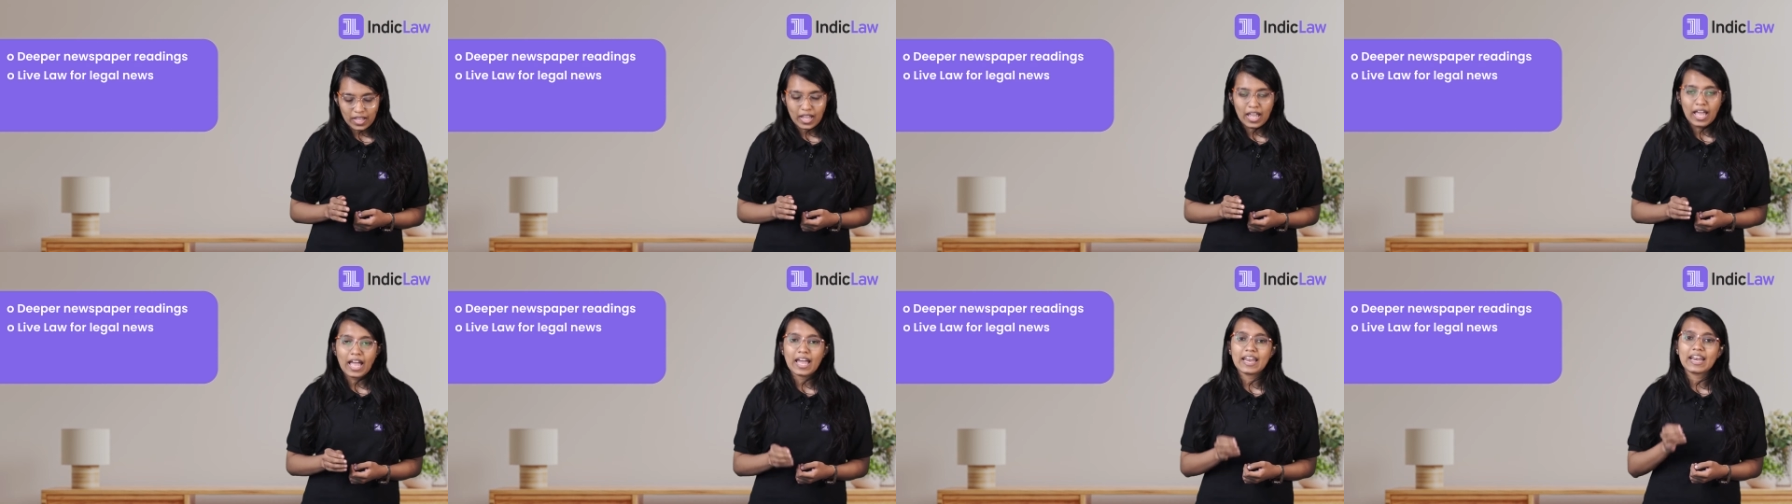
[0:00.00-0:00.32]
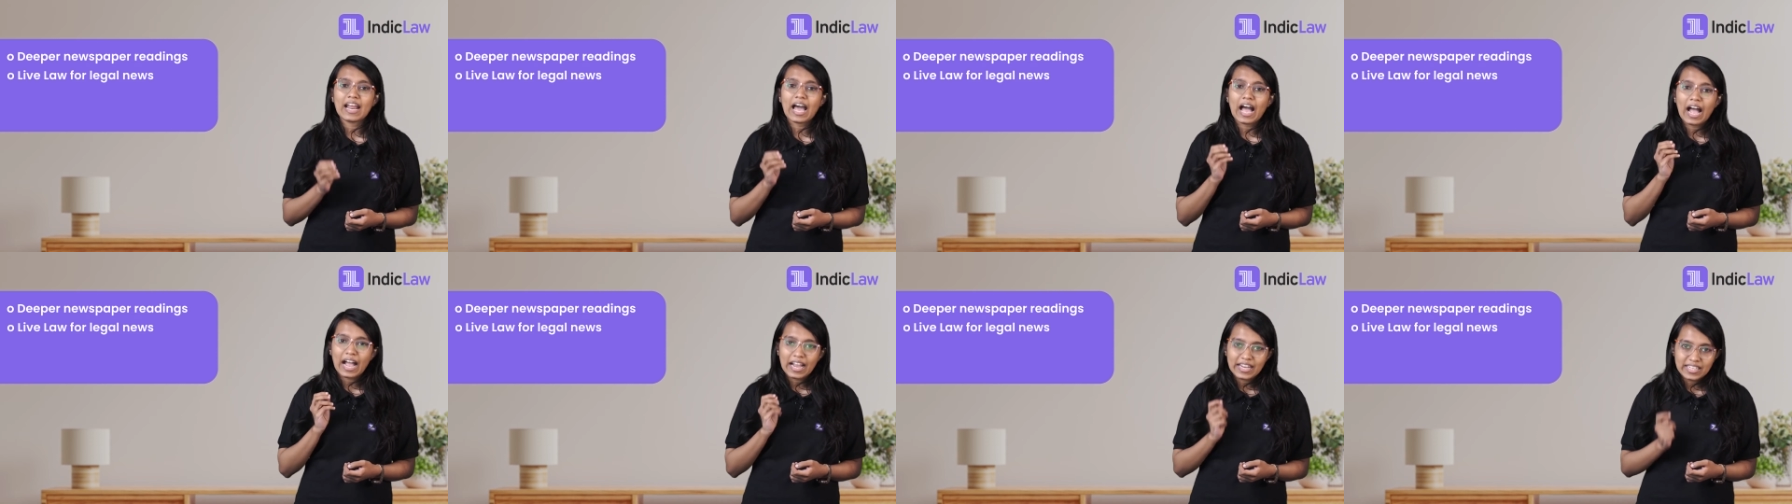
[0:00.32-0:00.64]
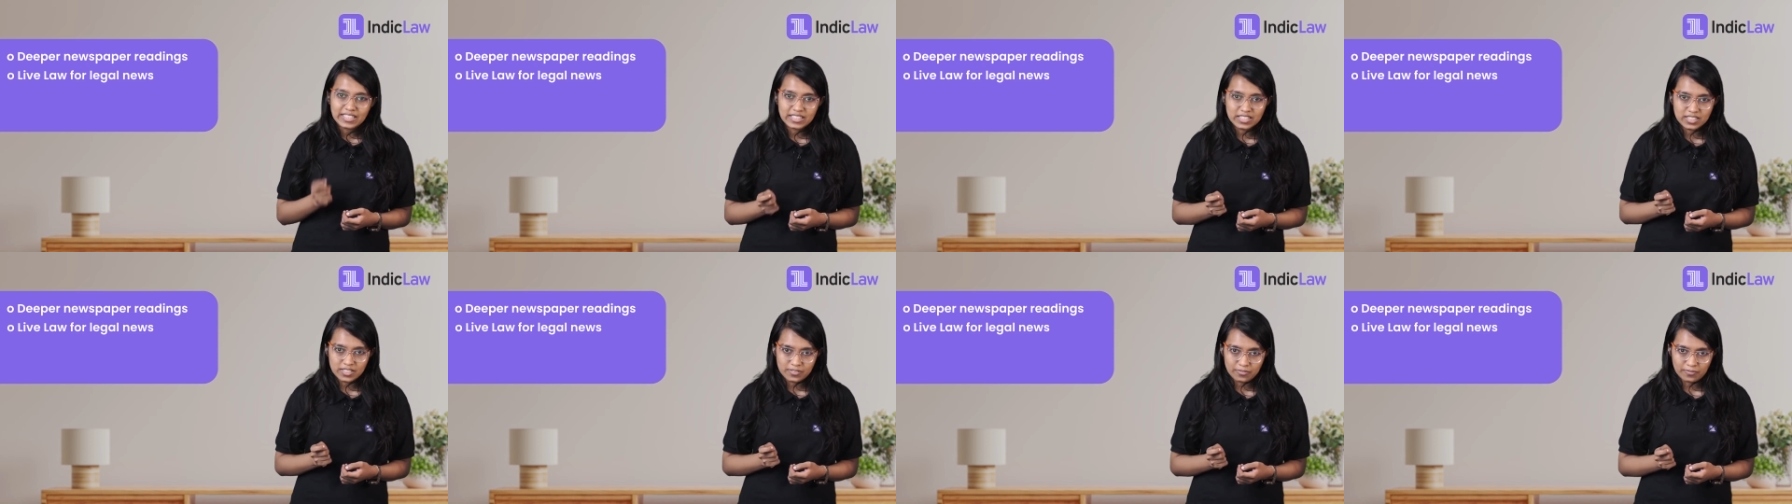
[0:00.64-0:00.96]
and
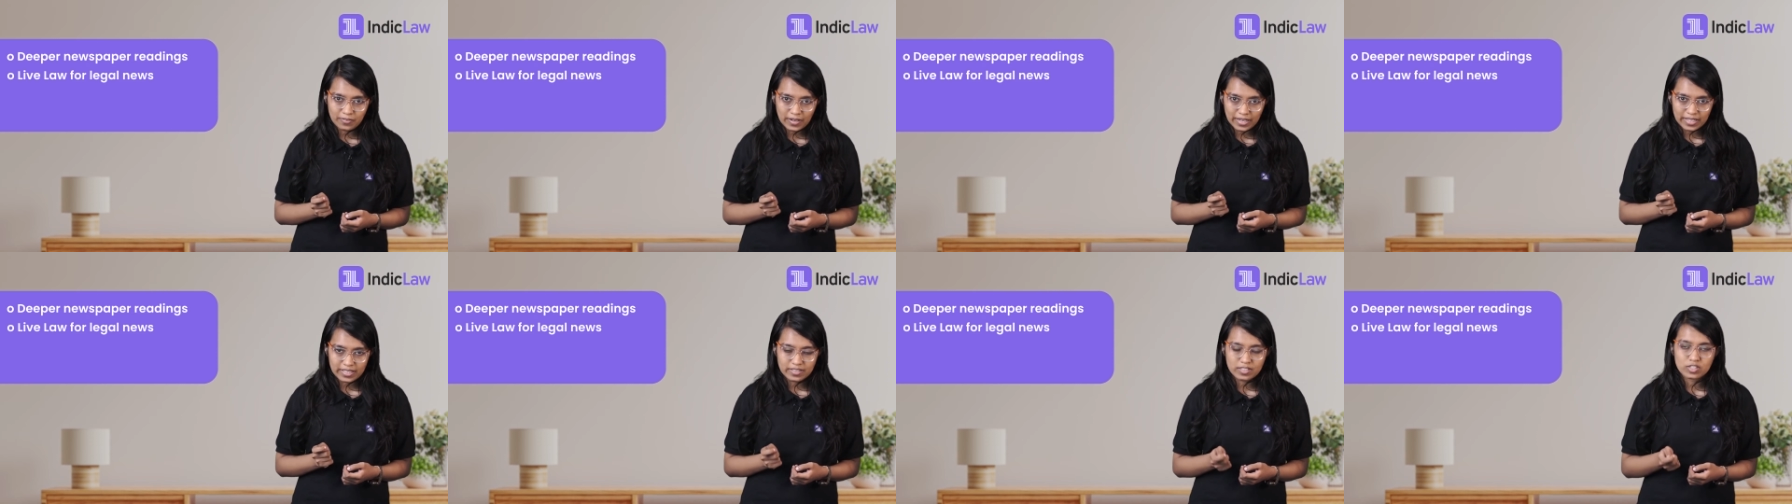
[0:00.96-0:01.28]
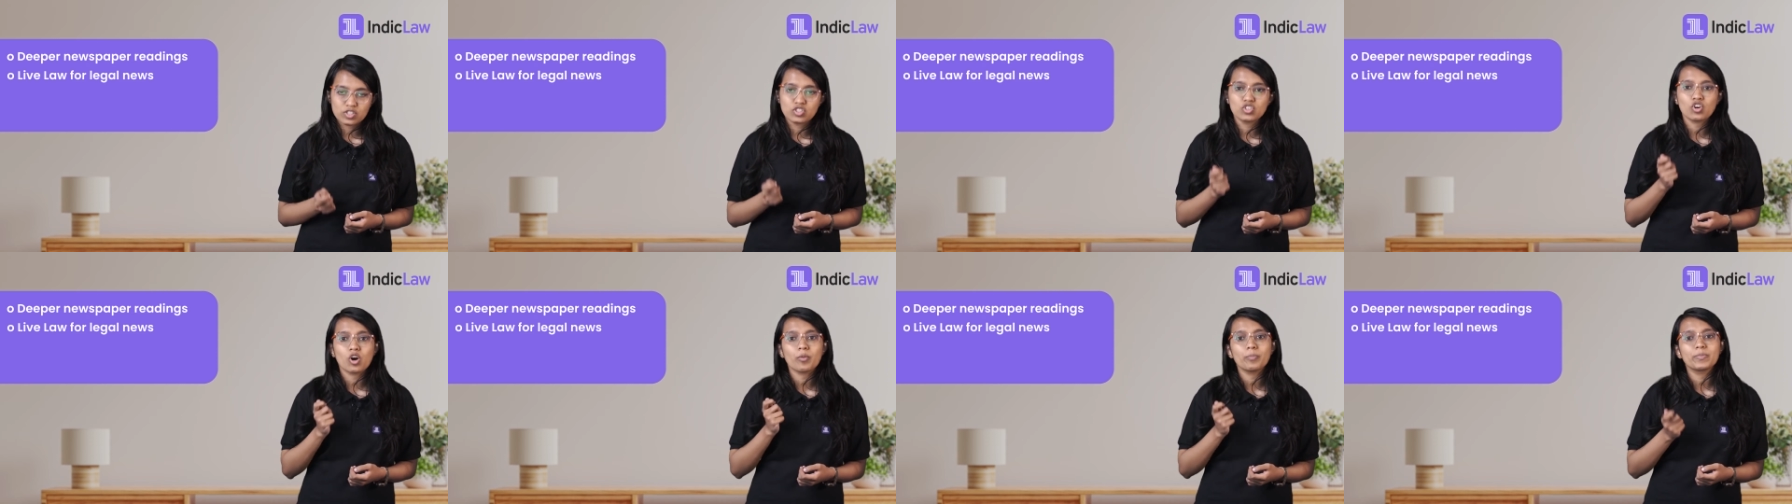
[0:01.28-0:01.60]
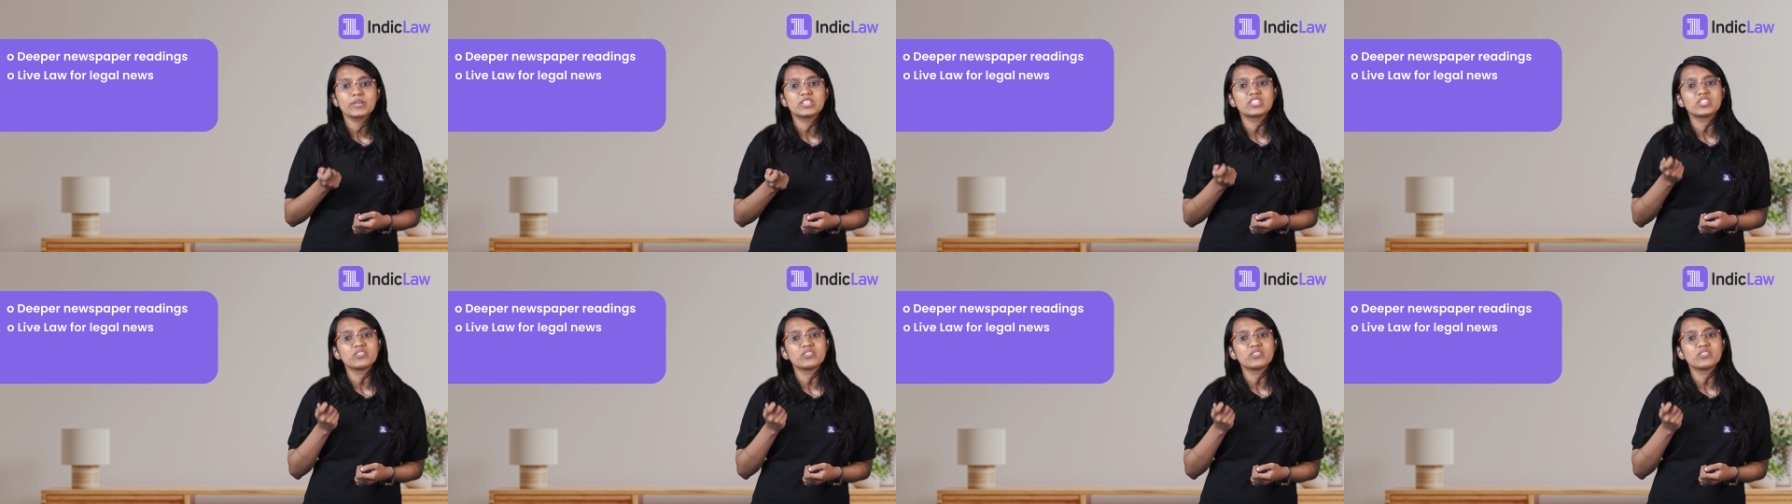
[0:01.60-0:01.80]
identify the topics